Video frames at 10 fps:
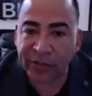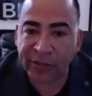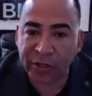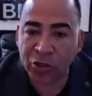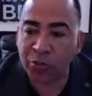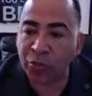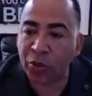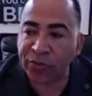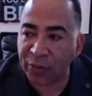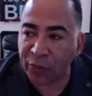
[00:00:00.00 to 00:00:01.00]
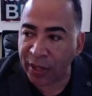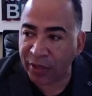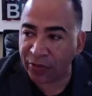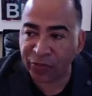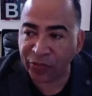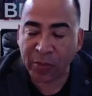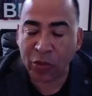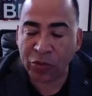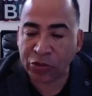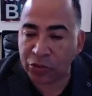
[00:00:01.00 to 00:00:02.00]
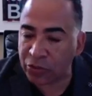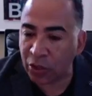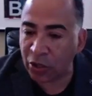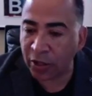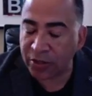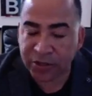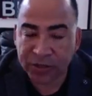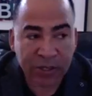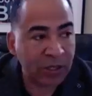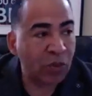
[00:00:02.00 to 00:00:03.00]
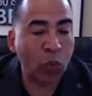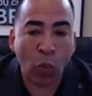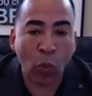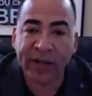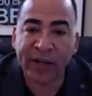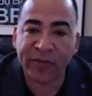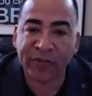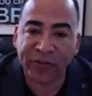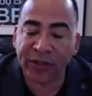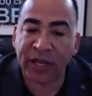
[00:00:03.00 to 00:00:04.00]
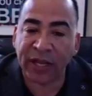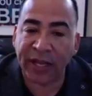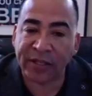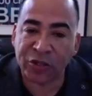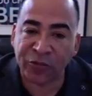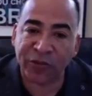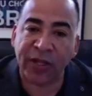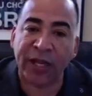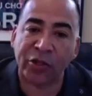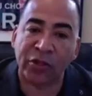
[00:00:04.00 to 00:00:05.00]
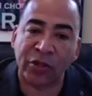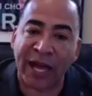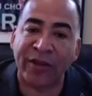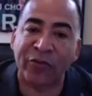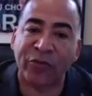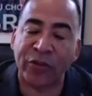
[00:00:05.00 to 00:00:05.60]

that you broke that record for the most yards? What did it feel like? Did you feel like your life was